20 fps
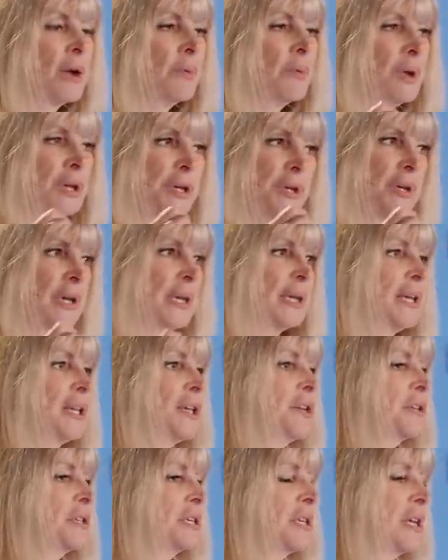When you clean
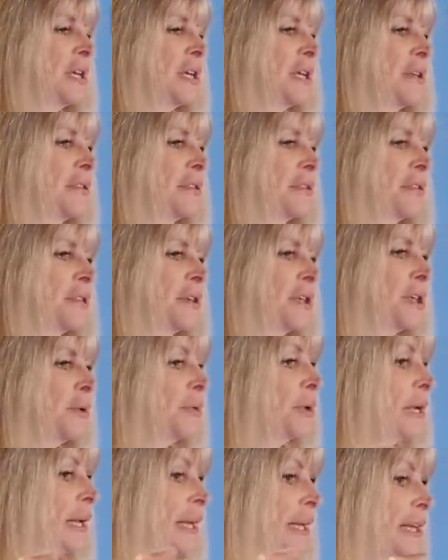your teeth, you
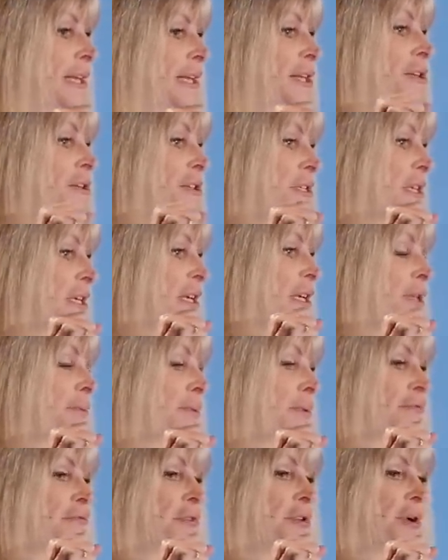want to clean your teeth
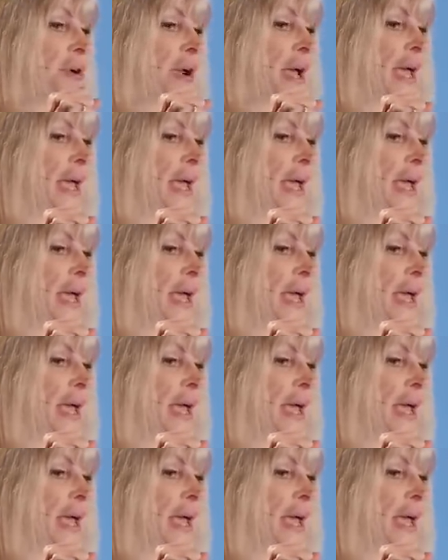with the wrong